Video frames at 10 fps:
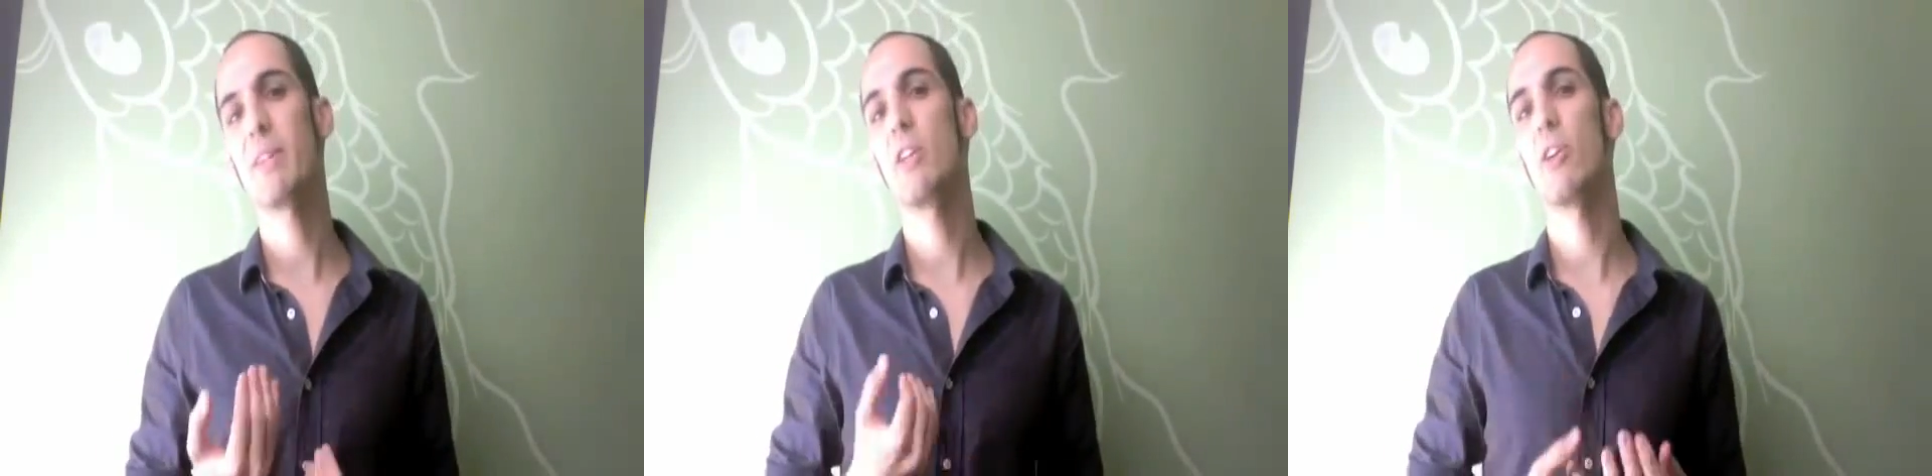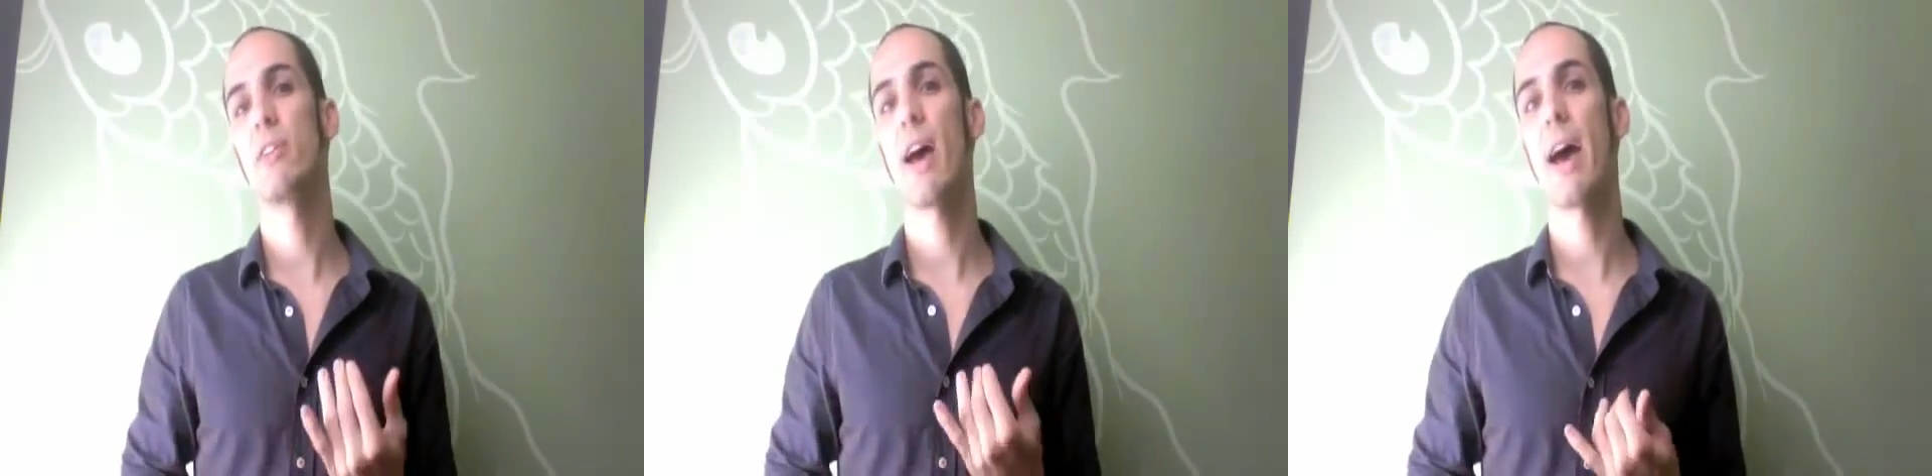be
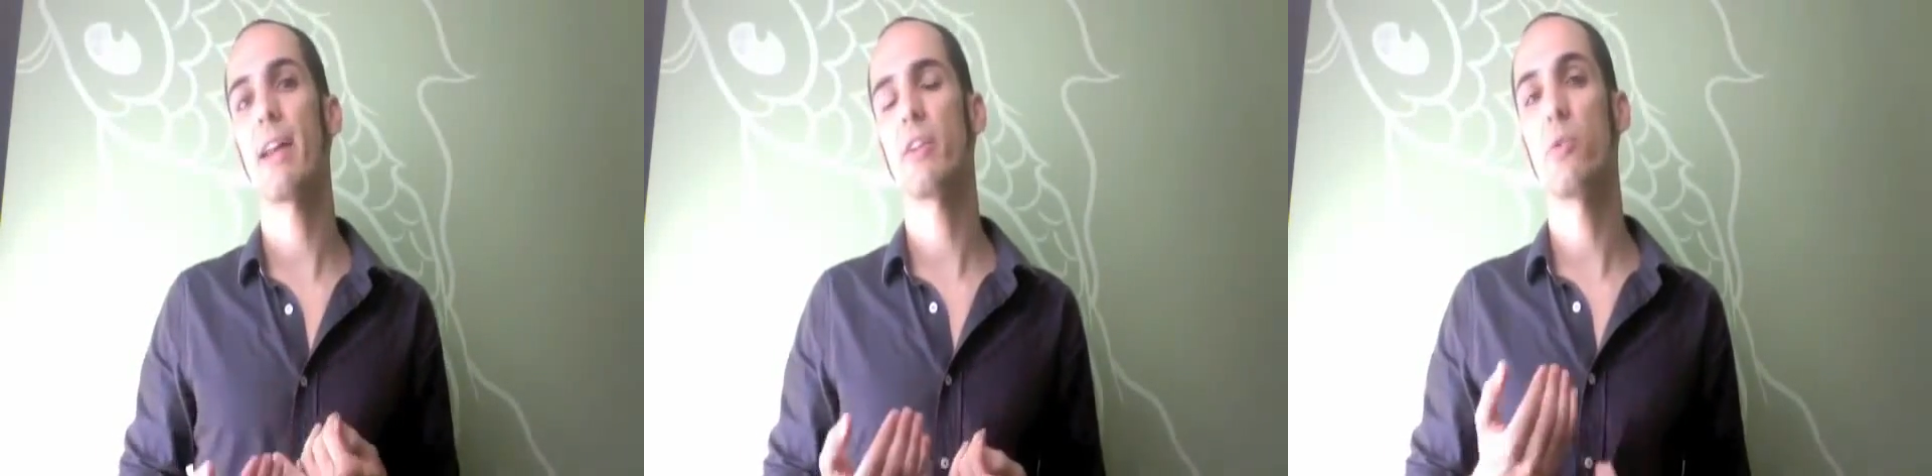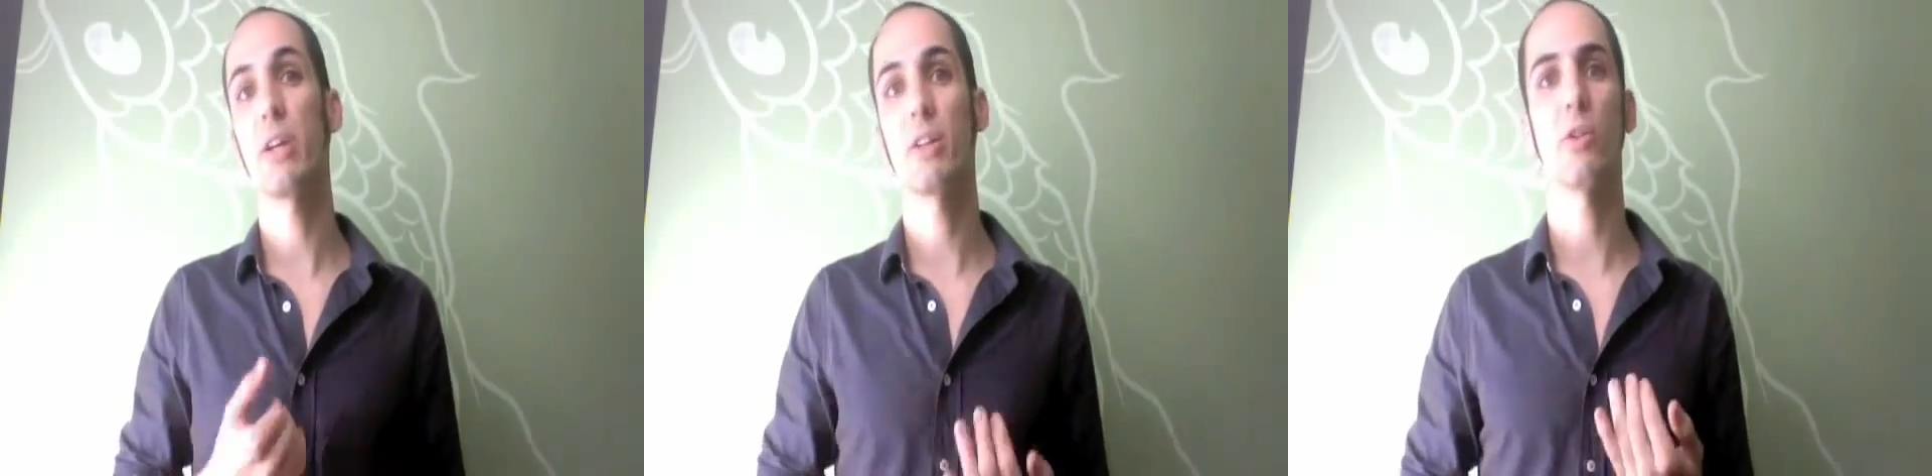good at
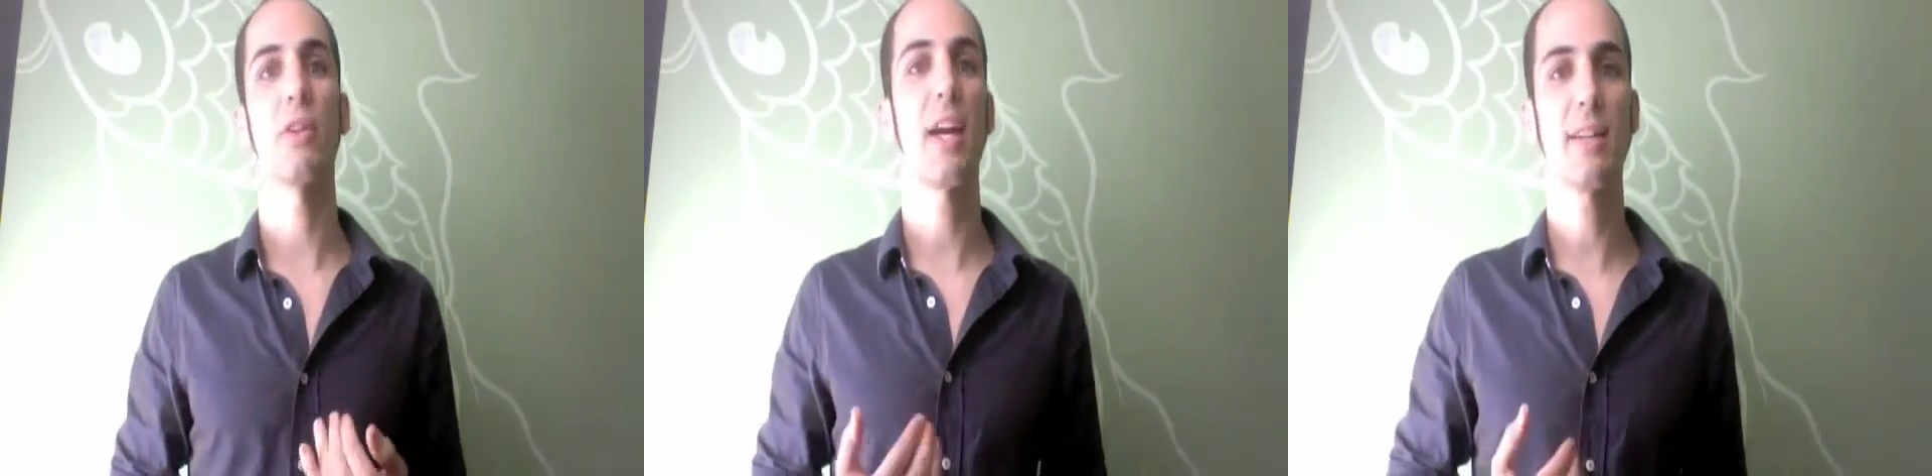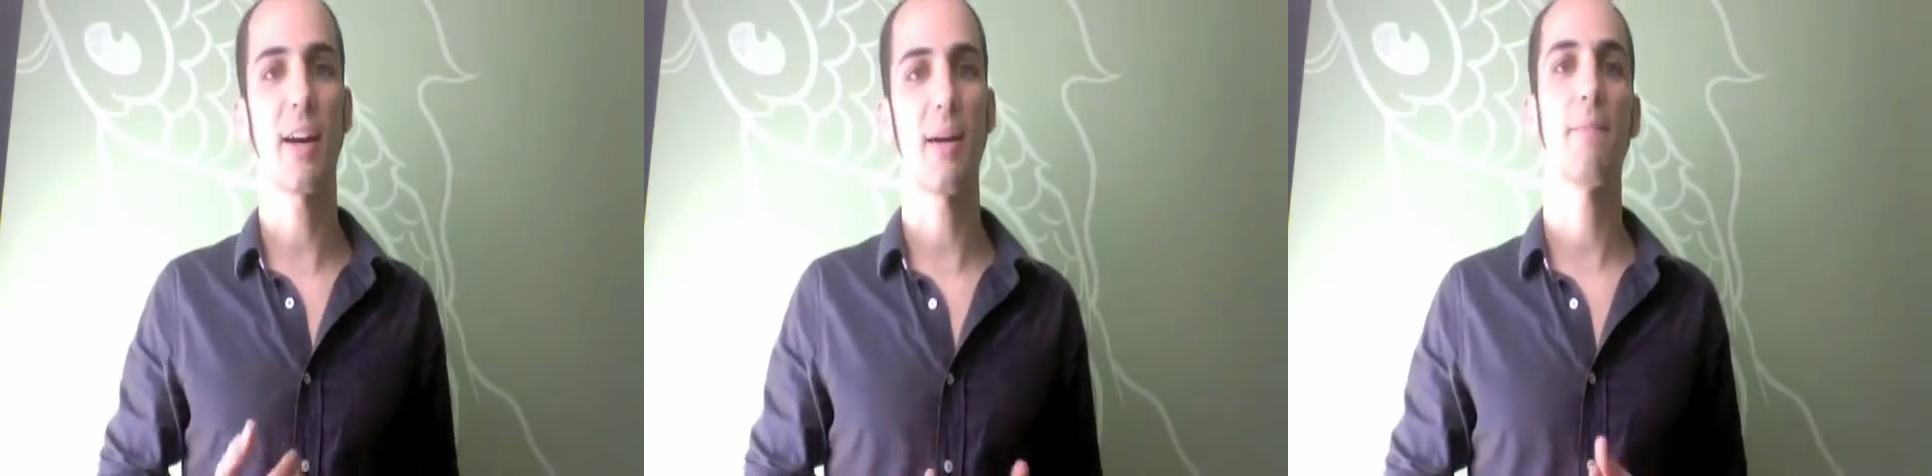doing it during the
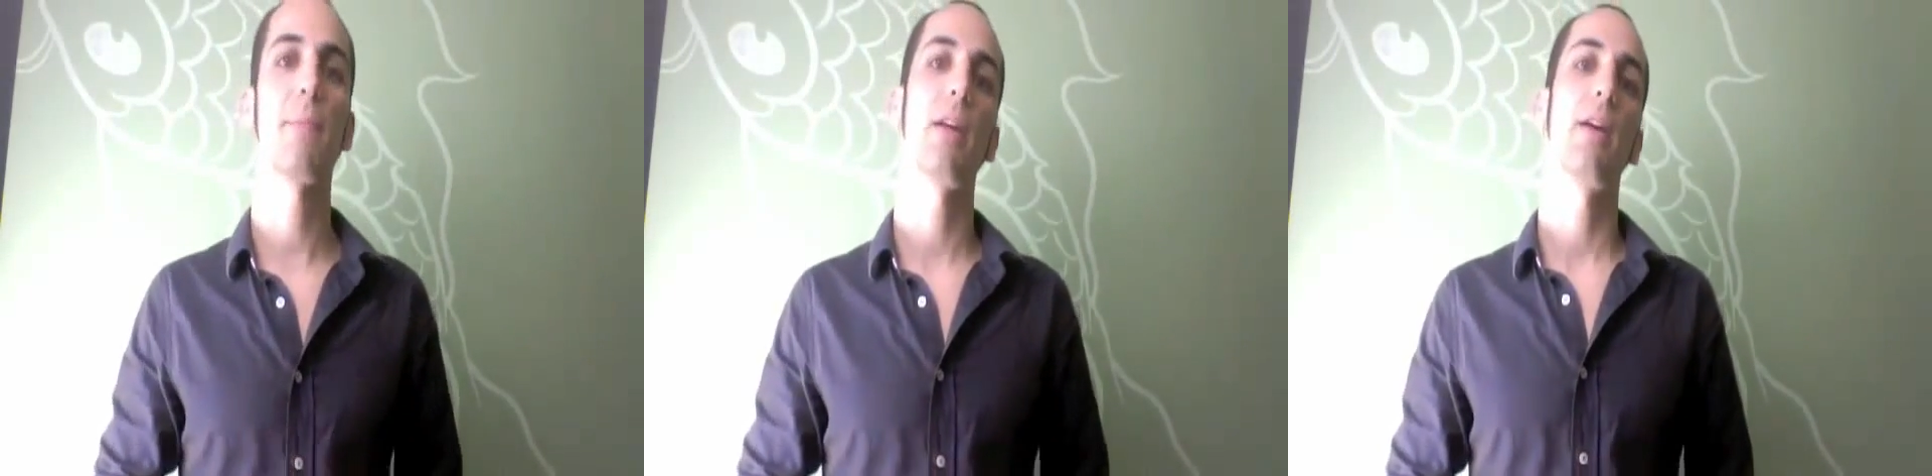daytime.